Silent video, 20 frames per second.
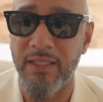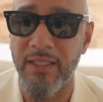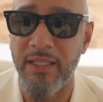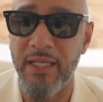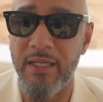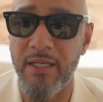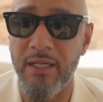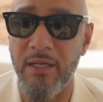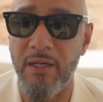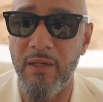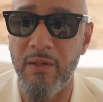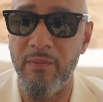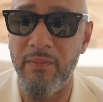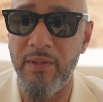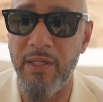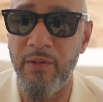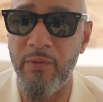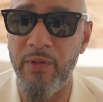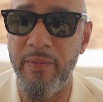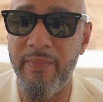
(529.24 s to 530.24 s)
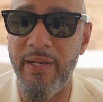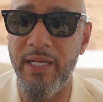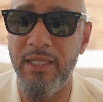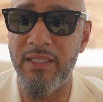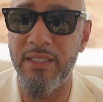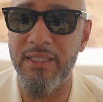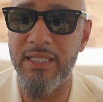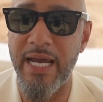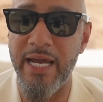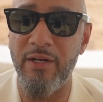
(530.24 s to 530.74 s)
And we
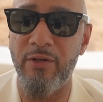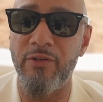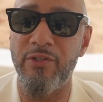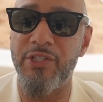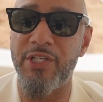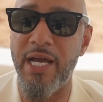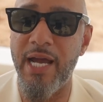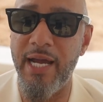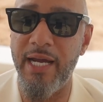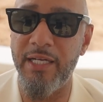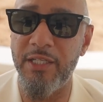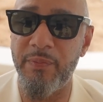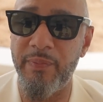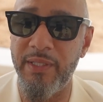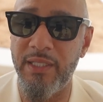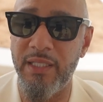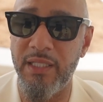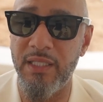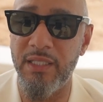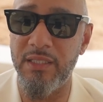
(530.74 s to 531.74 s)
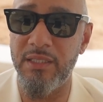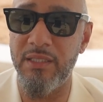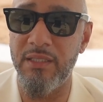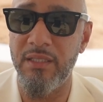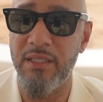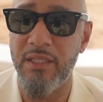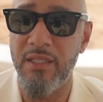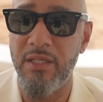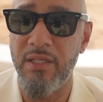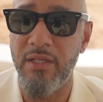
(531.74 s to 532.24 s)
made the title Giants because,
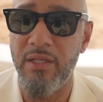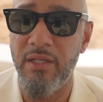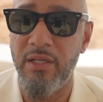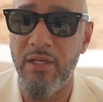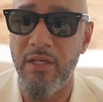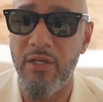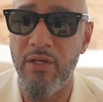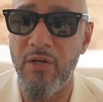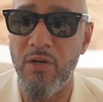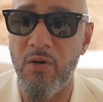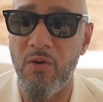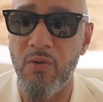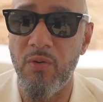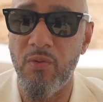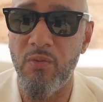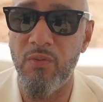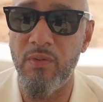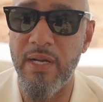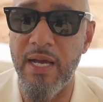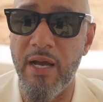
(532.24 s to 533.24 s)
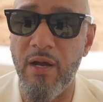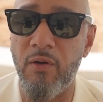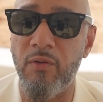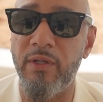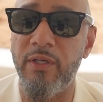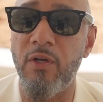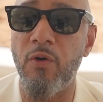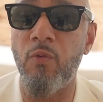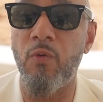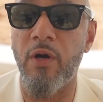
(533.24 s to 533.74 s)
not
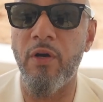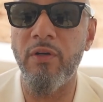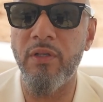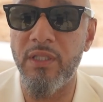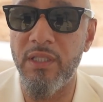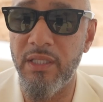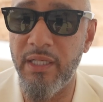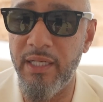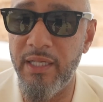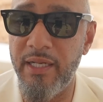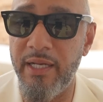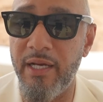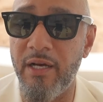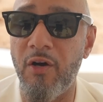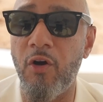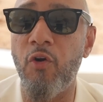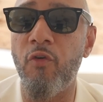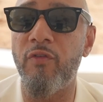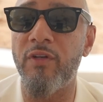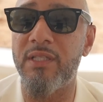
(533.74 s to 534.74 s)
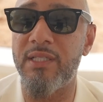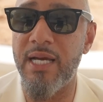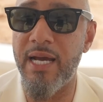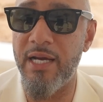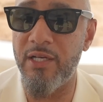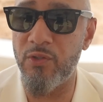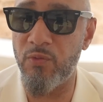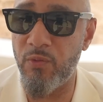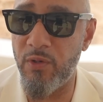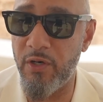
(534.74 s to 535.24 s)
only the works in there,
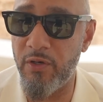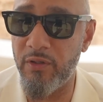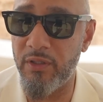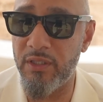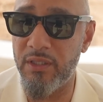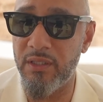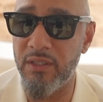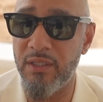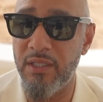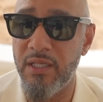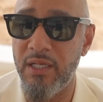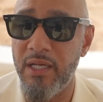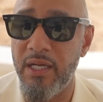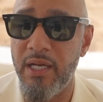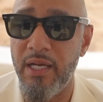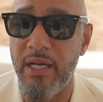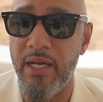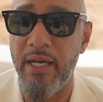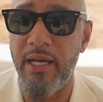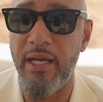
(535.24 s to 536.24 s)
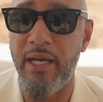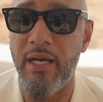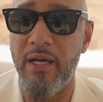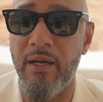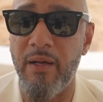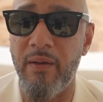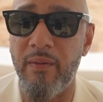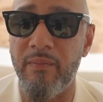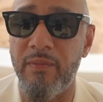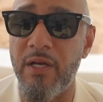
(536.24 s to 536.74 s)
oversized works,
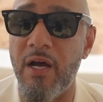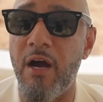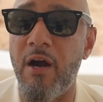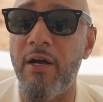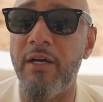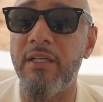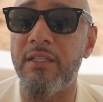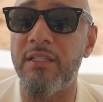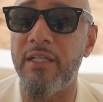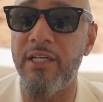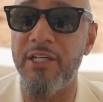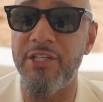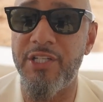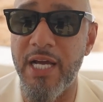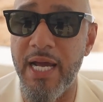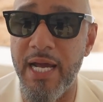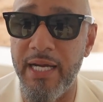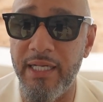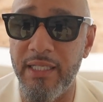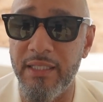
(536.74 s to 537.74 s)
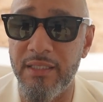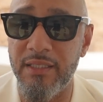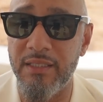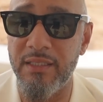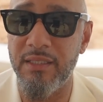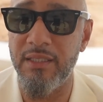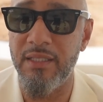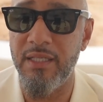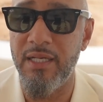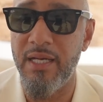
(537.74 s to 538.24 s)
the artists are the
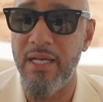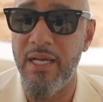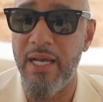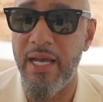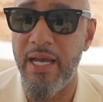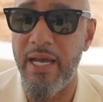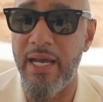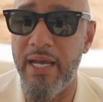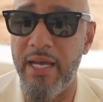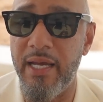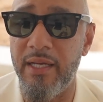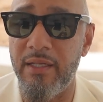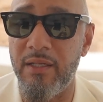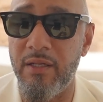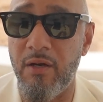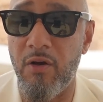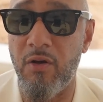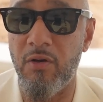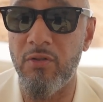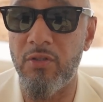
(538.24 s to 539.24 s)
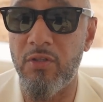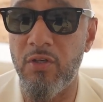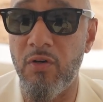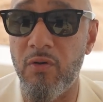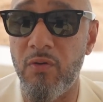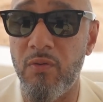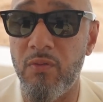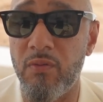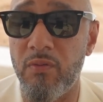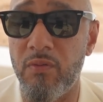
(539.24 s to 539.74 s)
giants. And
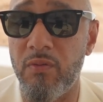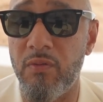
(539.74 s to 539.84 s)
also,